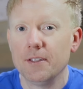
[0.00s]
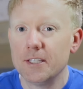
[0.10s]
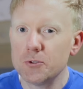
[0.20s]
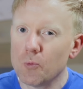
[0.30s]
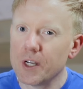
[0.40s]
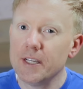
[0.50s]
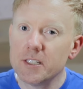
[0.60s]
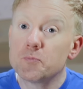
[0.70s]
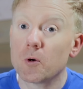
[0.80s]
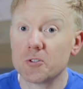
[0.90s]
This one
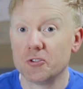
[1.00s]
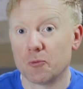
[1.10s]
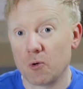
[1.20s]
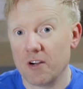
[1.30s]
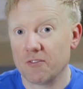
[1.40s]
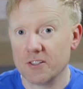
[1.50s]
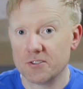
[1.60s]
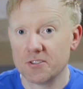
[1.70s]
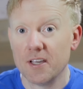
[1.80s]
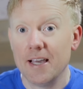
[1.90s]
is personal
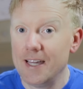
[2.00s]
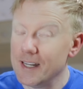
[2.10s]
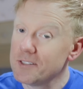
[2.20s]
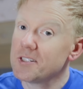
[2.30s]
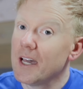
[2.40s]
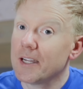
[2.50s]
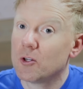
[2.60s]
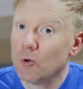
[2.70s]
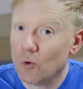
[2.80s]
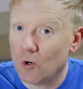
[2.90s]
preference, and it is kind of
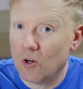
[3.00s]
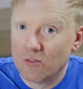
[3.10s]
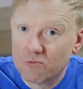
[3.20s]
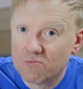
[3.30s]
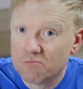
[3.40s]
cool,